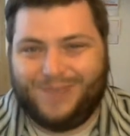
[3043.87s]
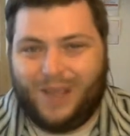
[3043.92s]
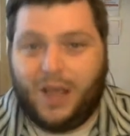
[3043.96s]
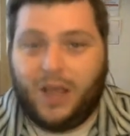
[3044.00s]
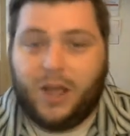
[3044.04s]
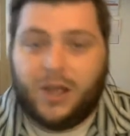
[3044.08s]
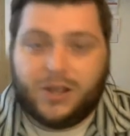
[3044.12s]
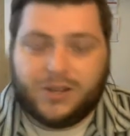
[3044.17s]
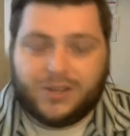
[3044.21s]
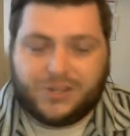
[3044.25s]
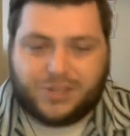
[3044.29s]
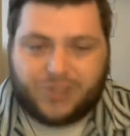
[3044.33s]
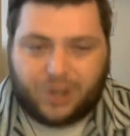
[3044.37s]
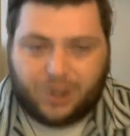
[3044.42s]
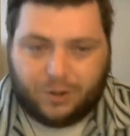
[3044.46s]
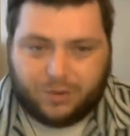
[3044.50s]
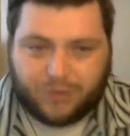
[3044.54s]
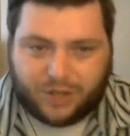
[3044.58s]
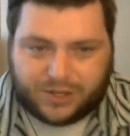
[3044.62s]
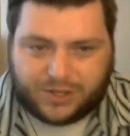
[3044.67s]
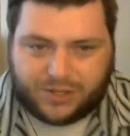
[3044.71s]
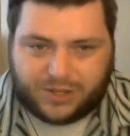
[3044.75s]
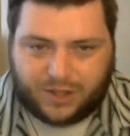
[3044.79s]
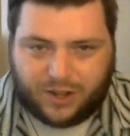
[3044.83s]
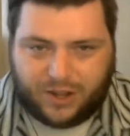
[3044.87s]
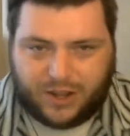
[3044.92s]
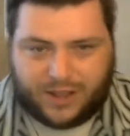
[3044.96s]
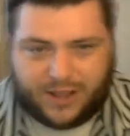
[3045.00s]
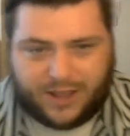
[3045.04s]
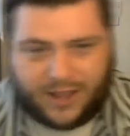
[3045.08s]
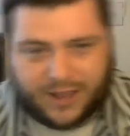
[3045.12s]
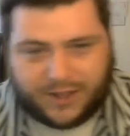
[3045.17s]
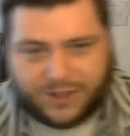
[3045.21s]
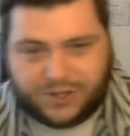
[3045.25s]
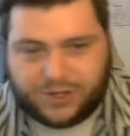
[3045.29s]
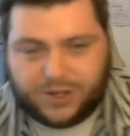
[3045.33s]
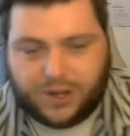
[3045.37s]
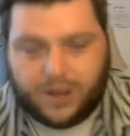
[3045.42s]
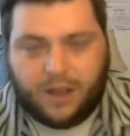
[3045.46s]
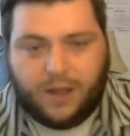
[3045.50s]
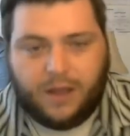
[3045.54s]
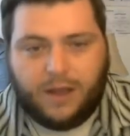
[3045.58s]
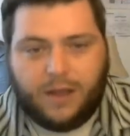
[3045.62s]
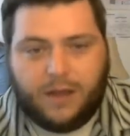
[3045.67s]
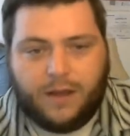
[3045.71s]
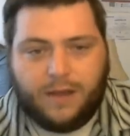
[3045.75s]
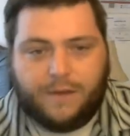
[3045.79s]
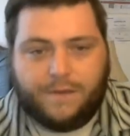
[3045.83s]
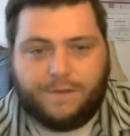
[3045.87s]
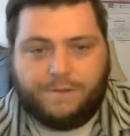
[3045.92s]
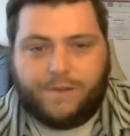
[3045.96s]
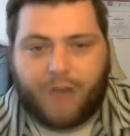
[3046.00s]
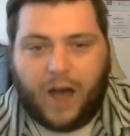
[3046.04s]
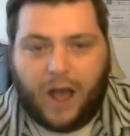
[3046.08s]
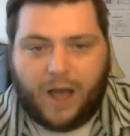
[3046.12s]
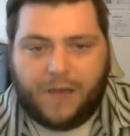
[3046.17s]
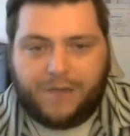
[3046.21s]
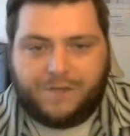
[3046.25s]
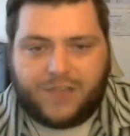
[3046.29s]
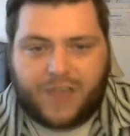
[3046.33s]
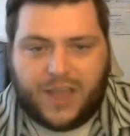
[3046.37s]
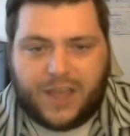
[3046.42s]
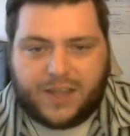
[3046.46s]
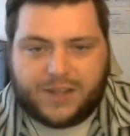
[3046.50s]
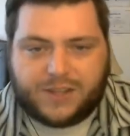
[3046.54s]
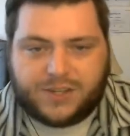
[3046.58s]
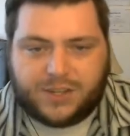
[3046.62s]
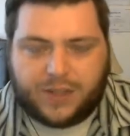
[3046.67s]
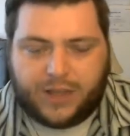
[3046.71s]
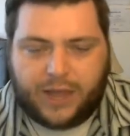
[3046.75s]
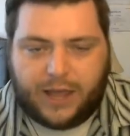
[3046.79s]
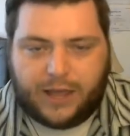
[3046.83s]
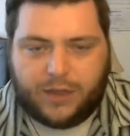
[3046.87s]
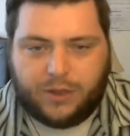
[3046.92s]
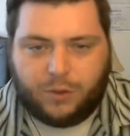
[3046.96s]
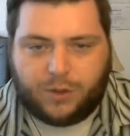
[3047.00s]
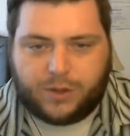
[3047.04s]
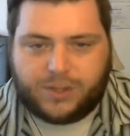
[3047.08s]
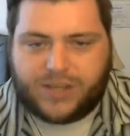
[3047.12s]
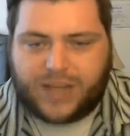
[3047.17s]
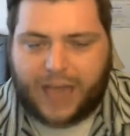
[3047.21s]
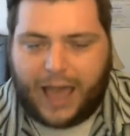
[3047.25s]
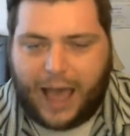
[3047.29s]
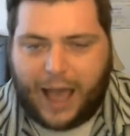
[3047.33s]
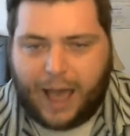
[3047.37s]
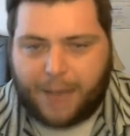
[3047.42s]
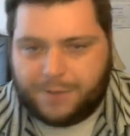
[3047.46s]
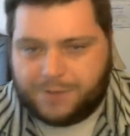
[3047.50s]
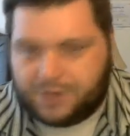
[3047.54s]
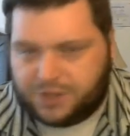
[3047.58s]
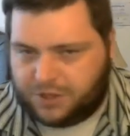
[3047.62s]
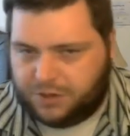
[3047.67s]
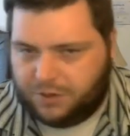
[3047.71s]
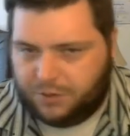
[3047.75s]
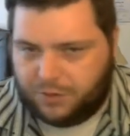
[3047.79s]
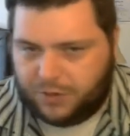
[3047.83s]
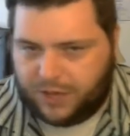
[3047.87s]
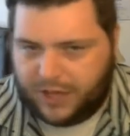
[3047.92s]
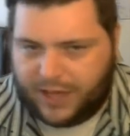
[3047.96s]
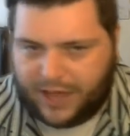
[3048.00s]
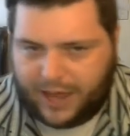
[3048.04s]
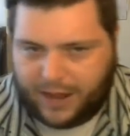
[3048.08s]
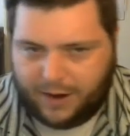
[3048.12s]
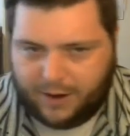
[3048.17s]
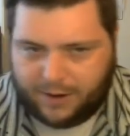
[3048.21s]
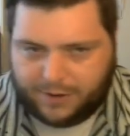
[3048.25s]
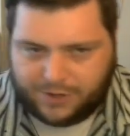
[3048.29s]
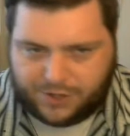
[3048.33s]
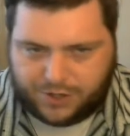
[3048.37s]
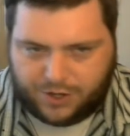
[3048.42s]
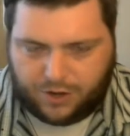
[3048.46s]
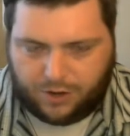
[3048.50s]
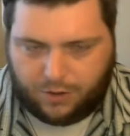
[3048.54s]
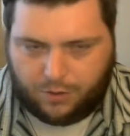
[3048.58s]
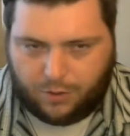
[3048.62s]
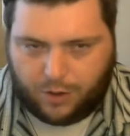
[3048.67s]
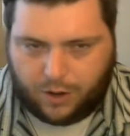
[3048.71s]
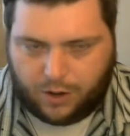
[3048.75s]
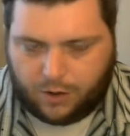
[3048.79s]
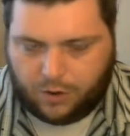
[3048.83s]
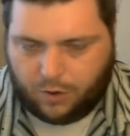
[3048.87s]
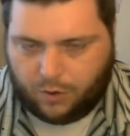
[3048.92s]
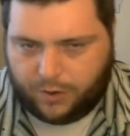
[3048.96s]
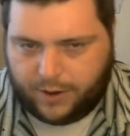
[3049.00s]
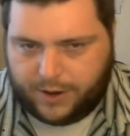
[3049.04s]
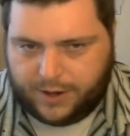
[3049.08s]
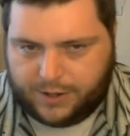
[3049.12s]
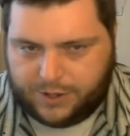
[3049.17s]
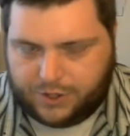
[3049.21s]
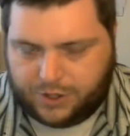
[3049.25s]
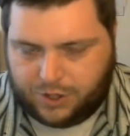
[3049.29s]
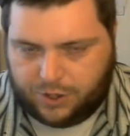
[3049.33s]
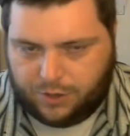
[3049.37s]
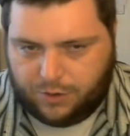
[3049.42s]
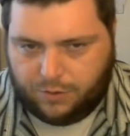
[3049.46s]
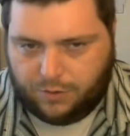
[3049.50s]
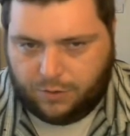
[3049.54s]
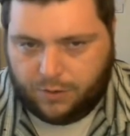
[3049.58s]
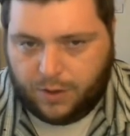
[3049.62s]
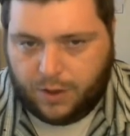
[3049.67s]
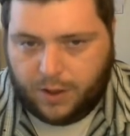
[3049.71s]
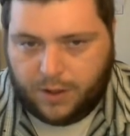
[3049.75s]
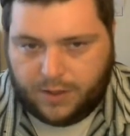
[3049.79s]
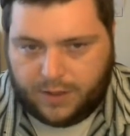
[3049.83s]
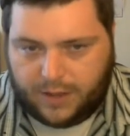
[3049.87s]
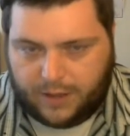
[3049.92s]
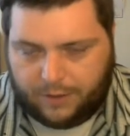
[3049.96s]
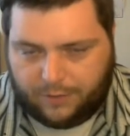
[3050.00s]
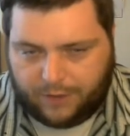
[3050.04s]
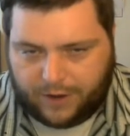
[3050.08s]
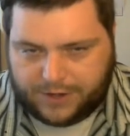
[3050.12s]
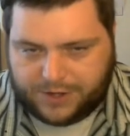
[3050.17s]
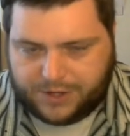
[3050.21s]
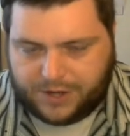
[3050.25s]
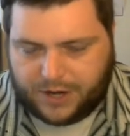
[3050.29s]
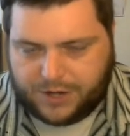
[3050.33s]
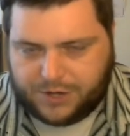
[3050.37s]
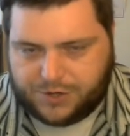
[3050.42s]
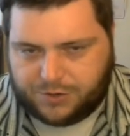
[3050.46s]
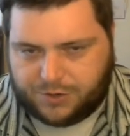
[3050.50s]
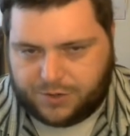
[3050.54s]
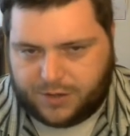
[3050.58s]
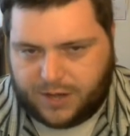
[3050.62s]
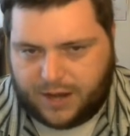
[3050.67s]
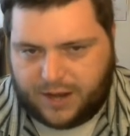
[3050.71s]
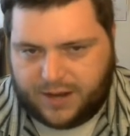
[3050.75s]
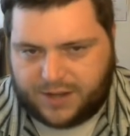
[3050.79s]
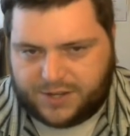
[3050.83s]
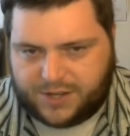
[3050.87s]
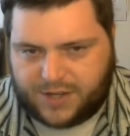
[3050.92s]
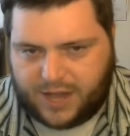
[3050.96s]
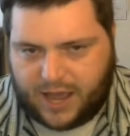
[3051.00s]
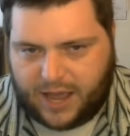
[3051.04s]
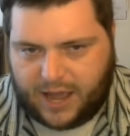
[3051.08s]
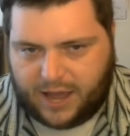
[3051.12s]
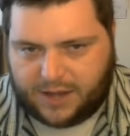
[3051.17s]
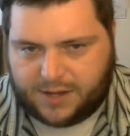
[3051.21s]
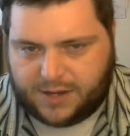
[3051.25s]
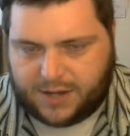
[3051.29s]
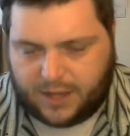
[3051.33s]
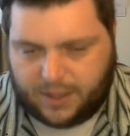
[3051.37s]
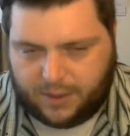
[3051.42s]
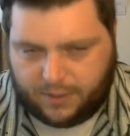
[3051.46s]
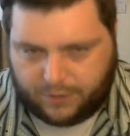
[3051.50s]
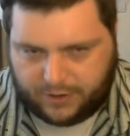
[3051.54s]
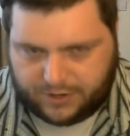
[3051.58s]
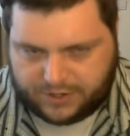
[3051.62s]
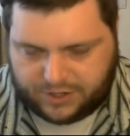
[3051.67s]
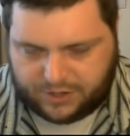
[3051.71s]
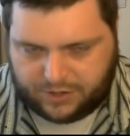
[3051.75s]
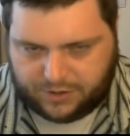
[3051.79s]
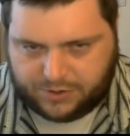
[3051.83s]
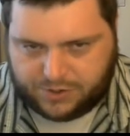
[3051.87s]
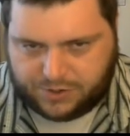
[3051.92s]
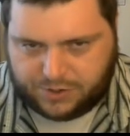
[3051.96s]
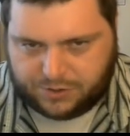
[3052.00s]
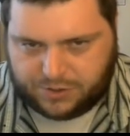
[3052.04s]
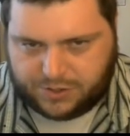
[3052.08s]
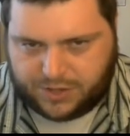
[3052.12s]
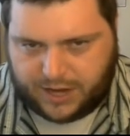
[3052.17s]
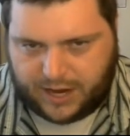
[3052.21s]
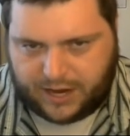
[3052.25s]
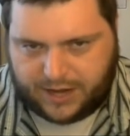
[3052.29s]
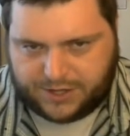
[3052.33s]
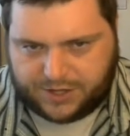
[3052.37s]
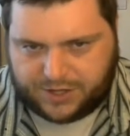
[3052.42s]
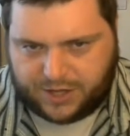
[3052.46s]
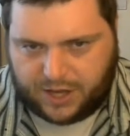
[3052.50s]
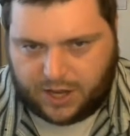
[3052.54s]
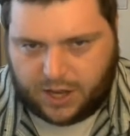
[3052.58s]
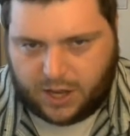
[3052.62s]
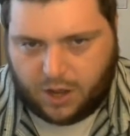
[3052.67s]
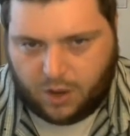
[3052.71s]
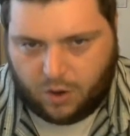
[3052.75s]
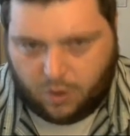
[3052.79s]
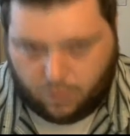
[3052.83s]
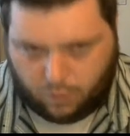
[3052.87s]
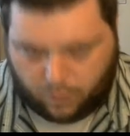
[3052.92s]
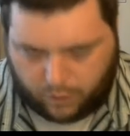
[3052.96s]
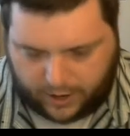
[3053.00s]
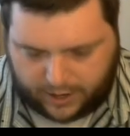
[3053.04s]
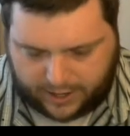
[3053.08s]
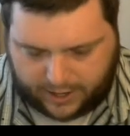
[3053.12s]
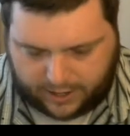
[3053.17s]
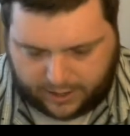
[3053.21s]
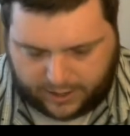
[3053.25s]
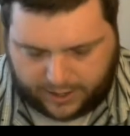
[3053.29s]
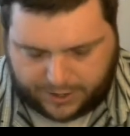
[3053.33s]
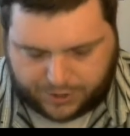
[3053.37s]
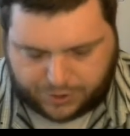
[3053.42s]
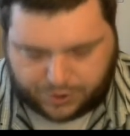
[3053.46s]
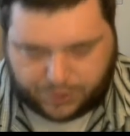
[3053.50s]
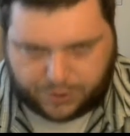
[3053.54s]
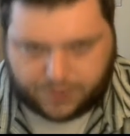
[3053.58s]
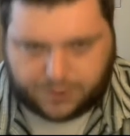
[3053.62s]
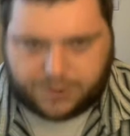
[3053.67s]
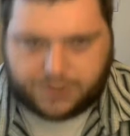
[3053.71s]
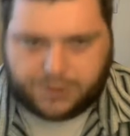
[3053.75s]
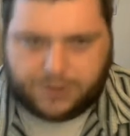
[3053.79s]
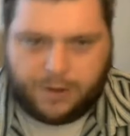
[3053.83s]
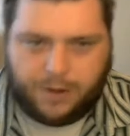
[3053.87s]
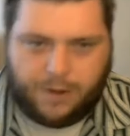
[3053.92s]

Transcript: So let's look at this. 5 things landlords absolutely cannot do according to the Residential Tenancy Act and the Residential Tenancy Regulations.